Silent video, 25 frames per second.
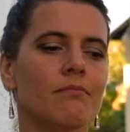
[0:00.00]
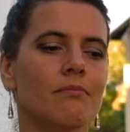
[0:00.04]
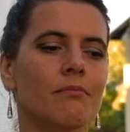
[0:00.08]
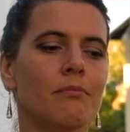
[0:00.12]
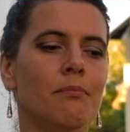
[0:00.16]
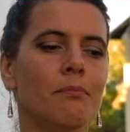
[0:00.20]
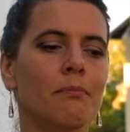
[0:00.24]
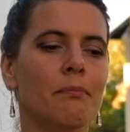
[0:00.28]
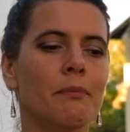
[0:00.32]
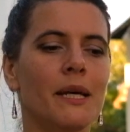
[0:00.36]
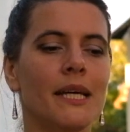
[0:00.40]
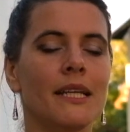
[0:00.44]

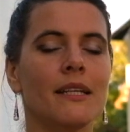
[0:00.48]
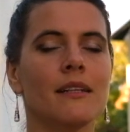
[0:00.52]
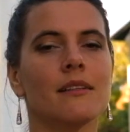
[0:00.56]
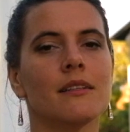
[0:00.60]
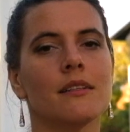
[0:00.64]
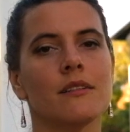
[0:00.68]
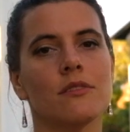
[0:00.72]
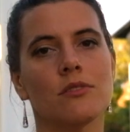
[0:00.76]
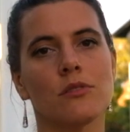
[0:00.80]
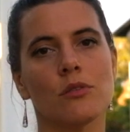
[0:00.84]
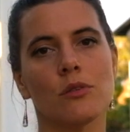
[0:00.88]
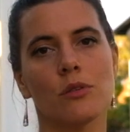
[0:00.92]
mental
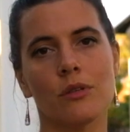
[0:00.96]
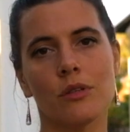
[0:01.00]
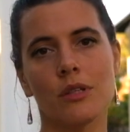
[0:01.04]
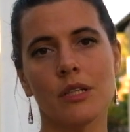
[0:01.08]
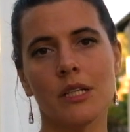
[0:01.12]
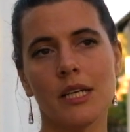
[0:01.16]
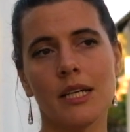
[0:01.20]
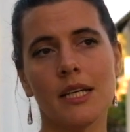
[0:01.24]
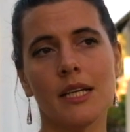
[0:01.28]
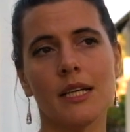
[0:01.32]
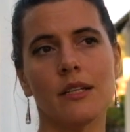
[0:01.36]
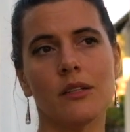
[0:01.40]

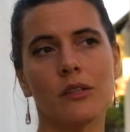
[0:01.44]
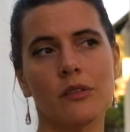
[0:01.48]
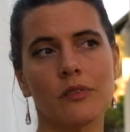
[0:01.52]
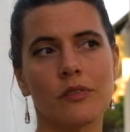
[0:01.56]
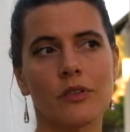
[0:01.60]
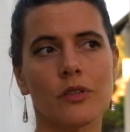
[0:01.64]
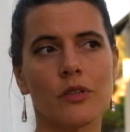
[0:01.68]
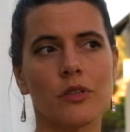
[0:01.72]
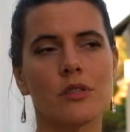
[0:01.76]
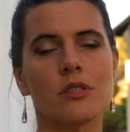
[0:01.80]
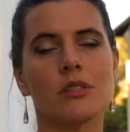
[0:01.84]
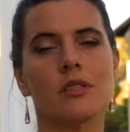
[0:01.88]
disorder, and of
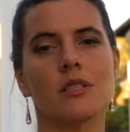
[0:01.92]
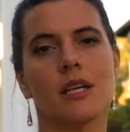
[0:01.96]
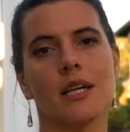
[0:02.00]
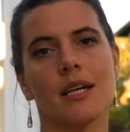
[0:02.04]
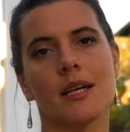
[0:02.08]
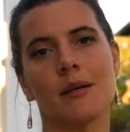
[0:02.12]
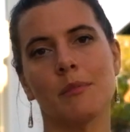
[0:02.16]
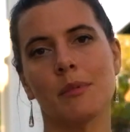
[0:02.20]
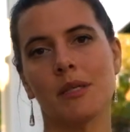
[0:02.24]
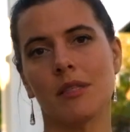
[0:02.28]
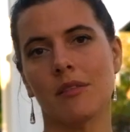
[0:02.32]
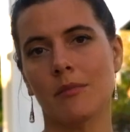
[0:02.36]
course there
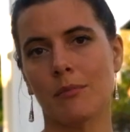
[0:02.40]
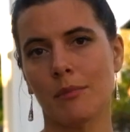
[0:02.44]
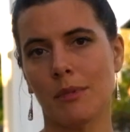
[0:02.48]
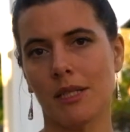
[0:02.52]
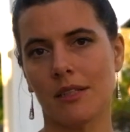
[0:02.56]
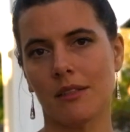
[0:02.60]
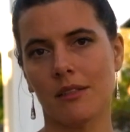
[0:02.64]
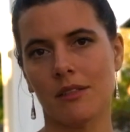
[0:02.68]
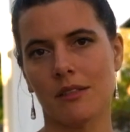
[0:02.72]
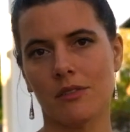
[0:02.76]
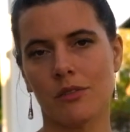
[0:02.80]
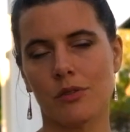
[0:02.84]
are
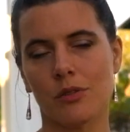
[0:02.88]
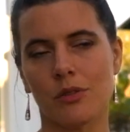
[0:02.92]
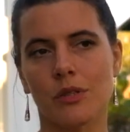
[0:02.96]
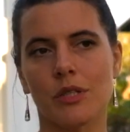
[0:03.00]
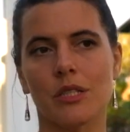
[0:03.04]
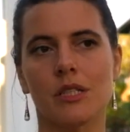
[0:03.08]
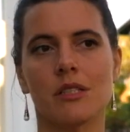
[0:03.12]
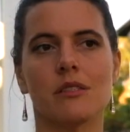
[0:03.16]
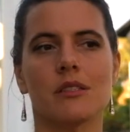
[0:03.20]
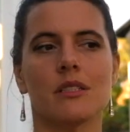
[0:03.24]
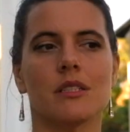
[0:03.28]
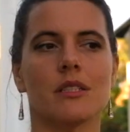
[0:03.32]
mental
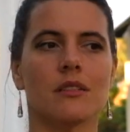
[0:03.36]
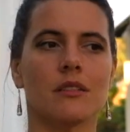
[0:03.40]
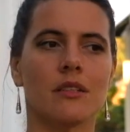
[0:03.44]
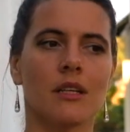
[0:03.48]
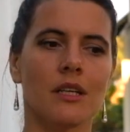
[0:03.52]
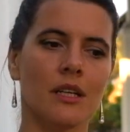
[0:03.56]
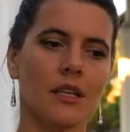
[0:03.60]
disorders that